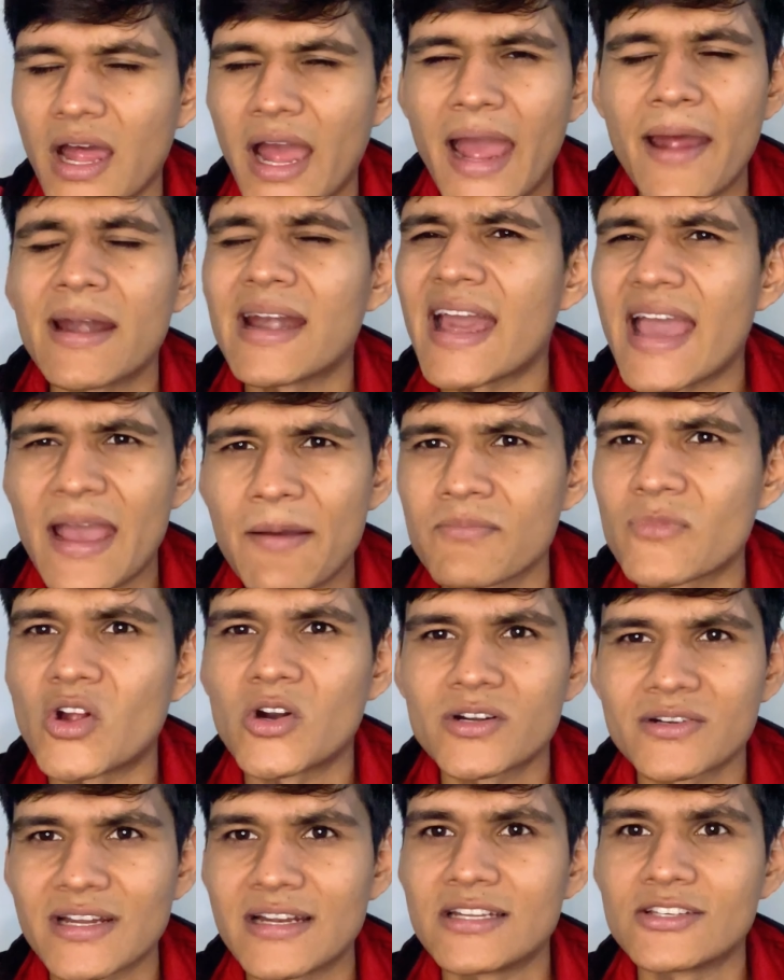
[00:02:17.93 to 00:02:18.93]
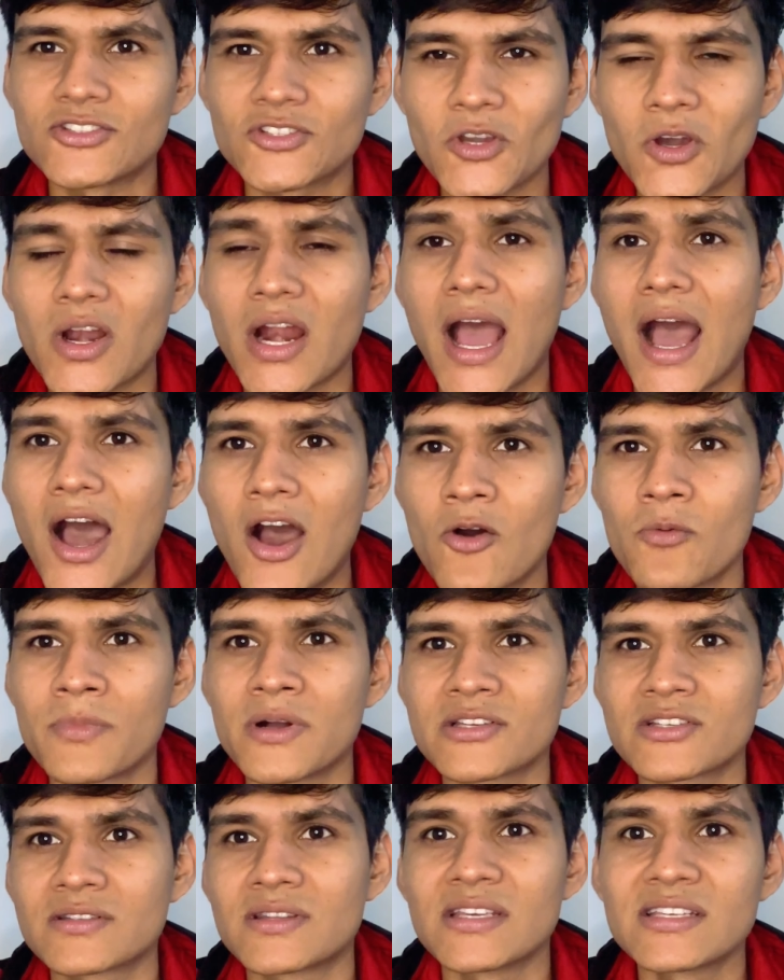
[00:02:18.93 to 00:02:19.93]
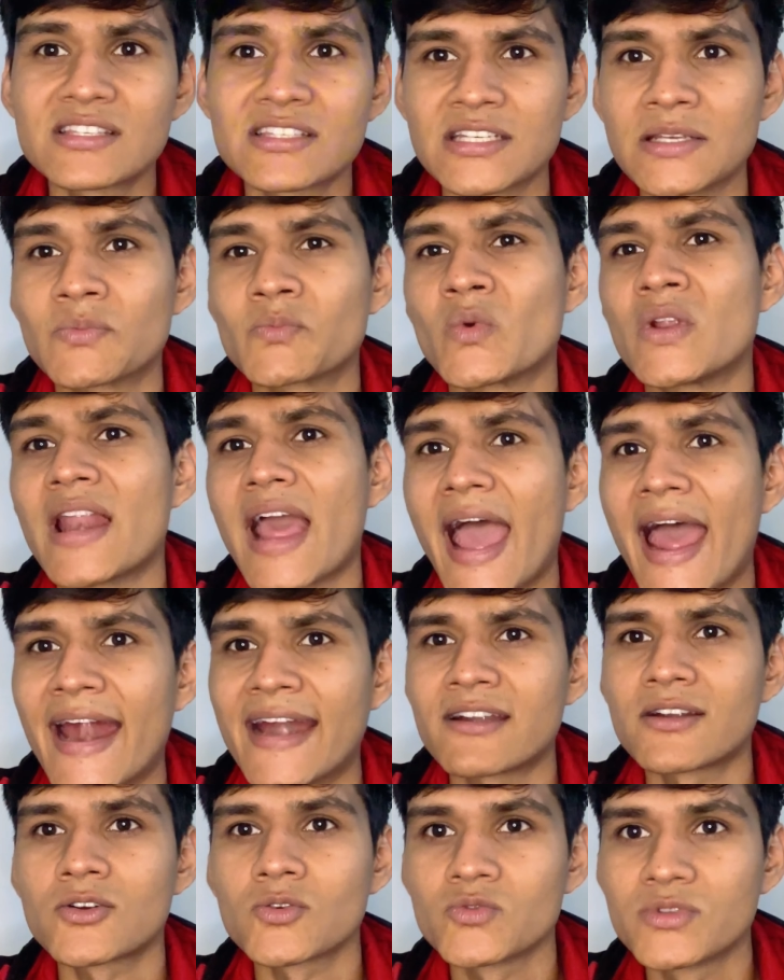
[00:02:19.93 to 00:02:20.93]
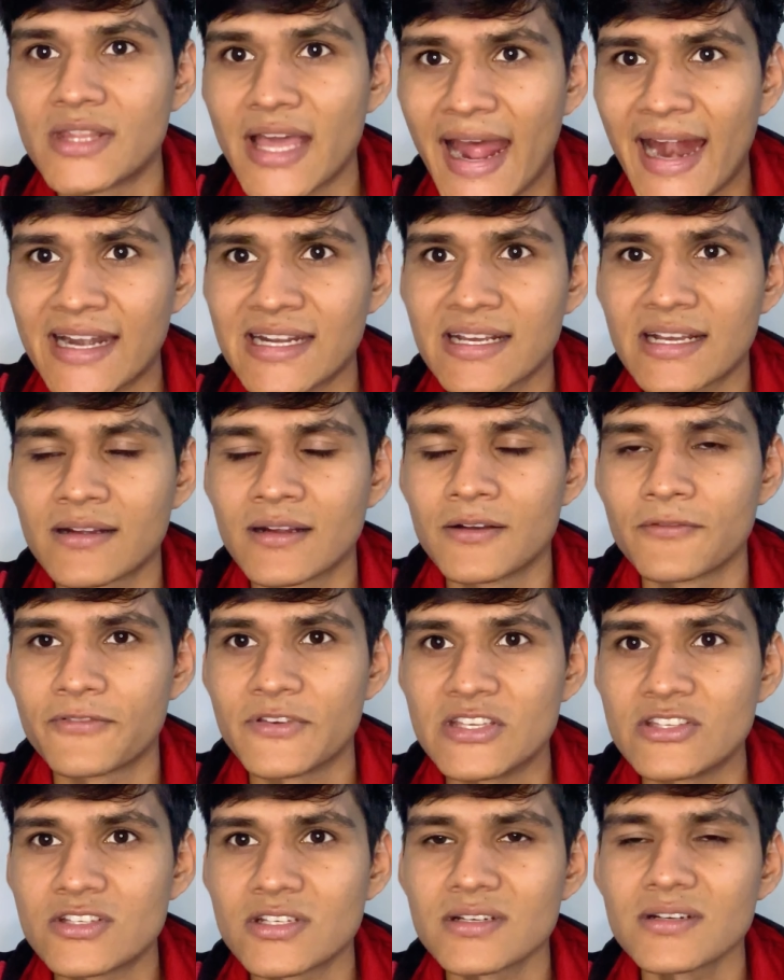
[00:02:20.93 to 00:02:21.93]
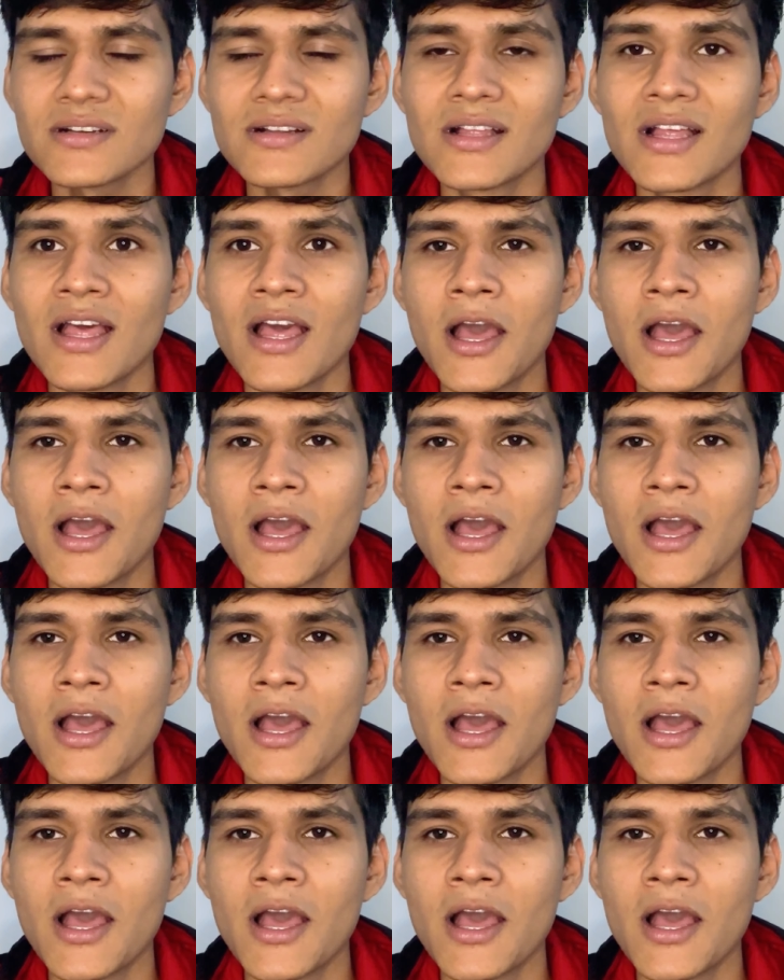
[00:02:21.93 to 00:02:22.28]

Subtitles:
and I am not really sure how much this chip will add to that feature,